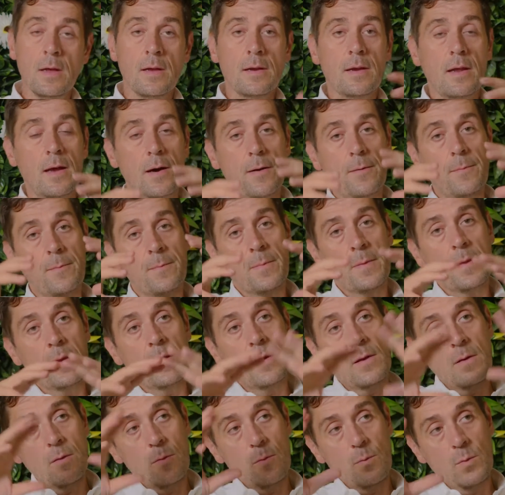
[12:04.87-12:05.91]
Now,
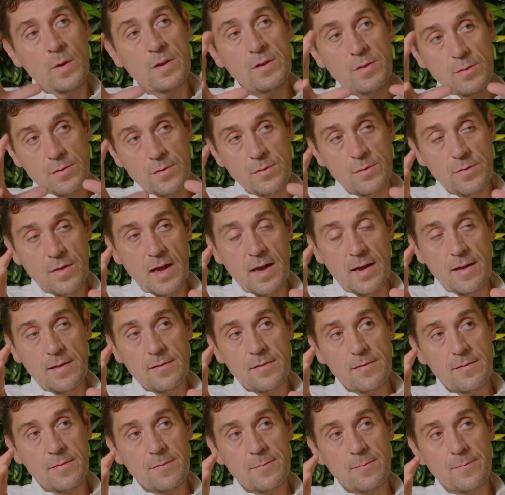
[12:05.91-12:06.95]
when you do
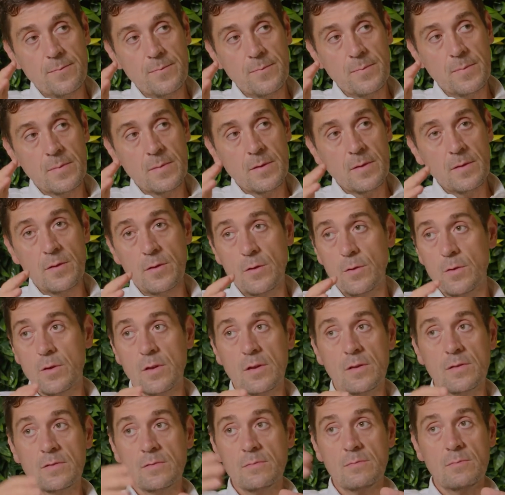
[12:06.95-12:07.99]
that, you
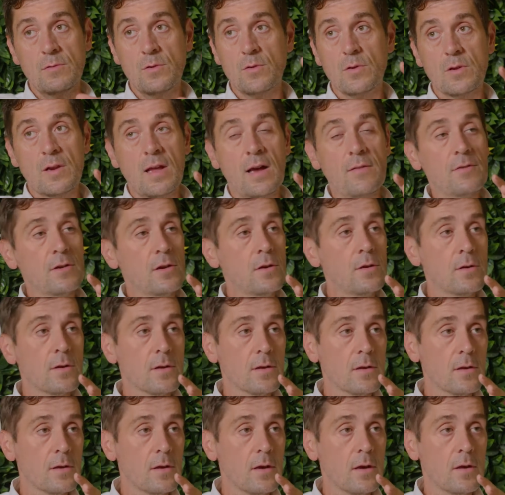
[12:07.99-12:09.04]
can have a
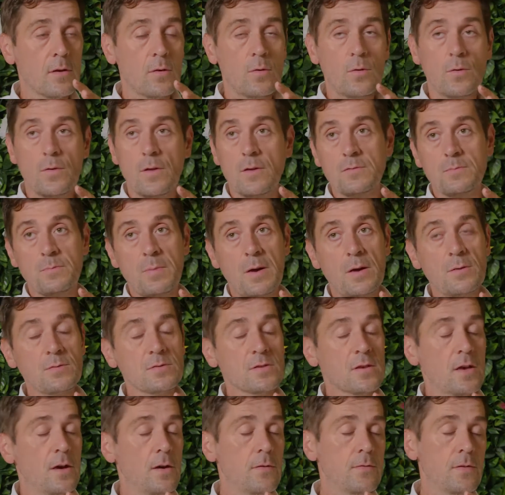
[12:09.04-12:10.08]
look at all those
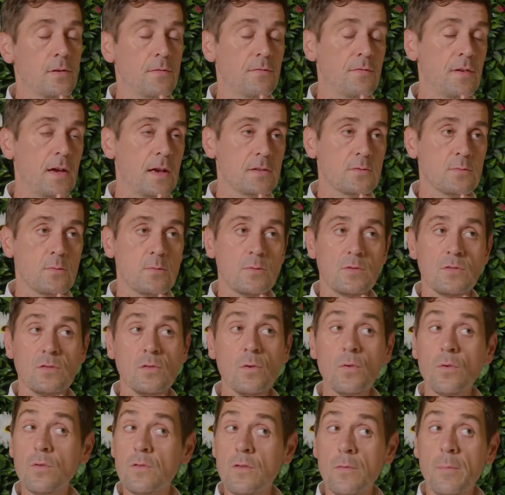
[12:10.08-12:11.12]
post-COVID effects where we
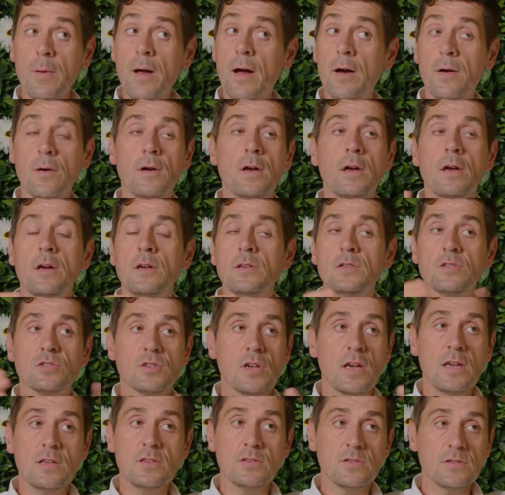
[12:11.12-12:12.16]
talked about
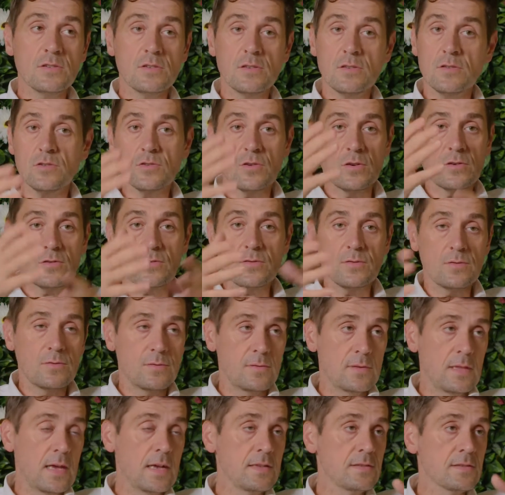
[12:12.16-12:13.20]
changes in the
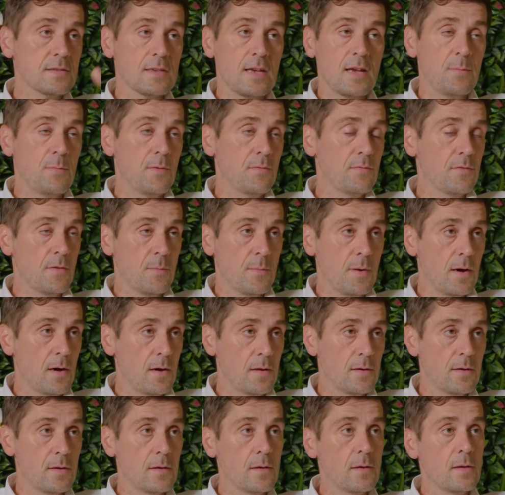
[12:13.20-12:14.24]
structural landscape of
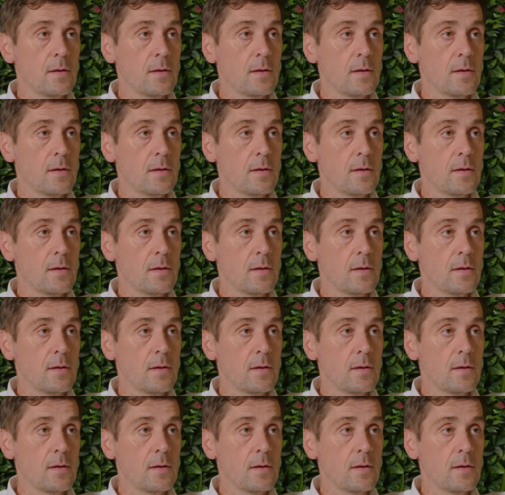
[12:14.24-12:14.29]
demand,